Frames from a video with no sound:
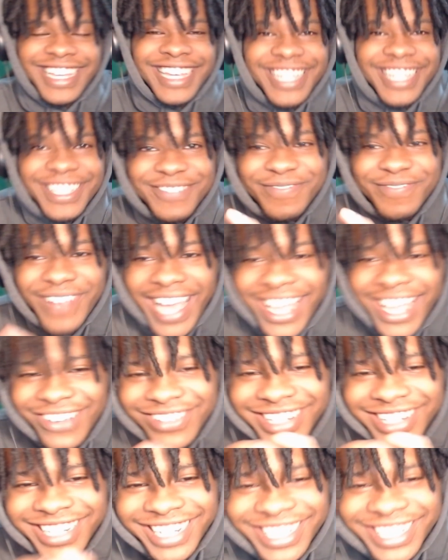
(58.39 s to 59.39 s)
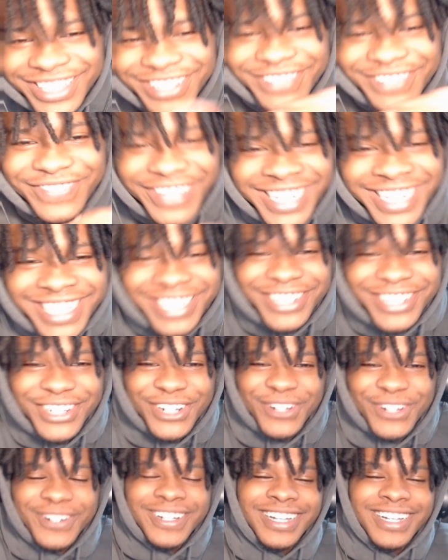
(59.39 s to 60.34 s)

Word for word: He's back with another video.